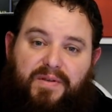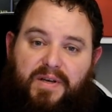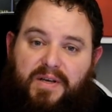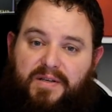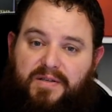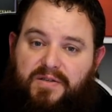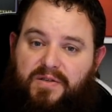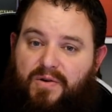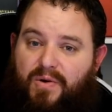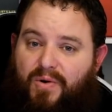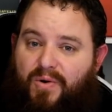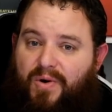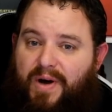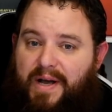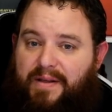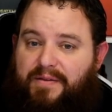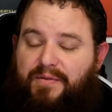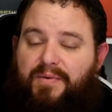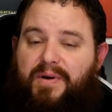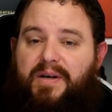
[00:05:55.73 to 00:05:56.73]
its core
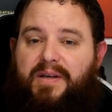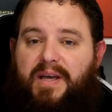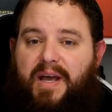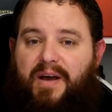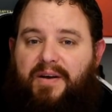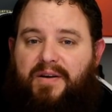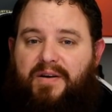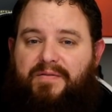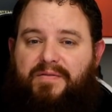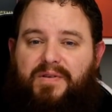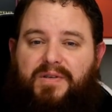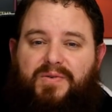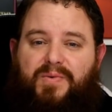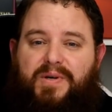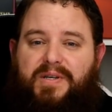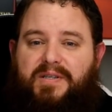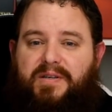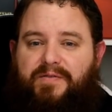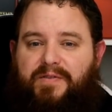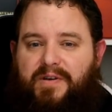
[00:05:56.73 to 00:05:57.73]
and thread count over the
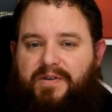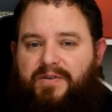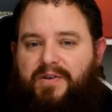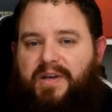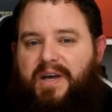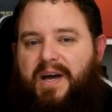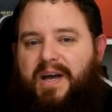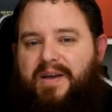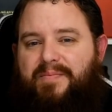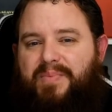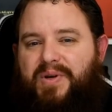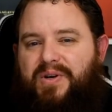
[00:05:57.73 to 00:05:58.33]
2700K,